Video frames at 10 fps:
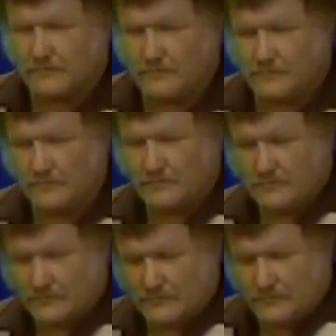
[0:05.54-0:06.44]

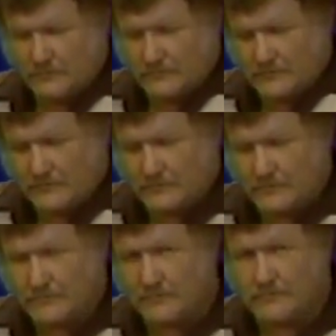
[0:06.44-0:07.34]

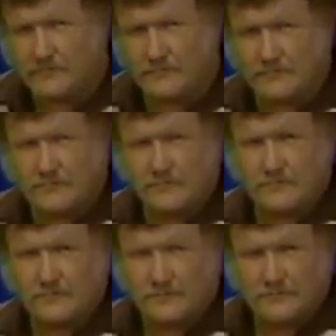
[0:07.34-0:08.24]

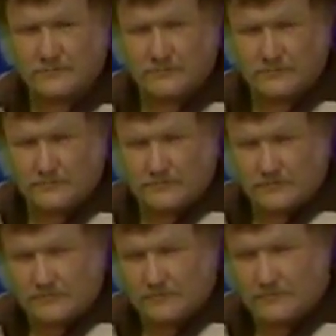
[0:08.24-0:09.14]

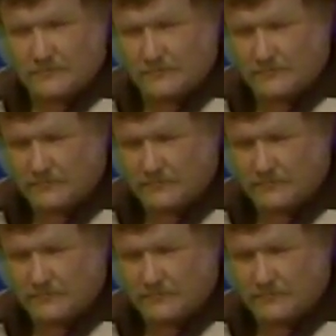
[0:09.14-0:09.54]
No words are spoken by the person on screen.